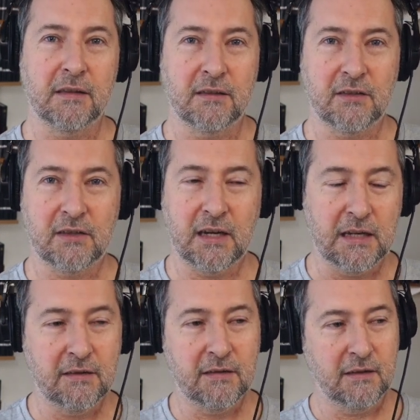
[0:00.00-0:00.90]
the
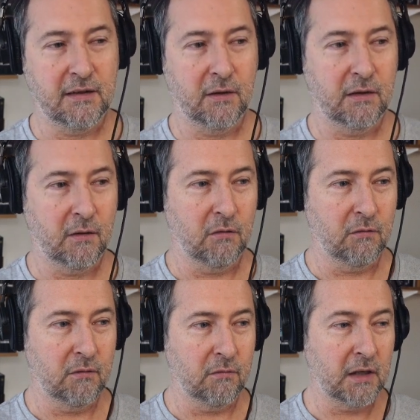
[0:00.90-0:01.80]
state
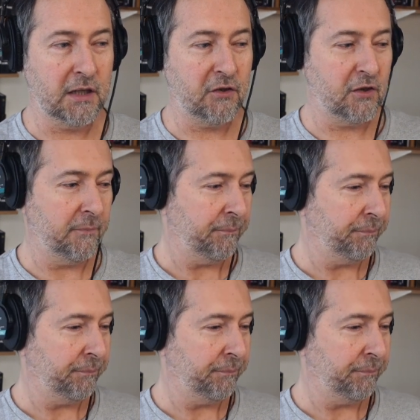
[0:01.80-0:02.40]
religion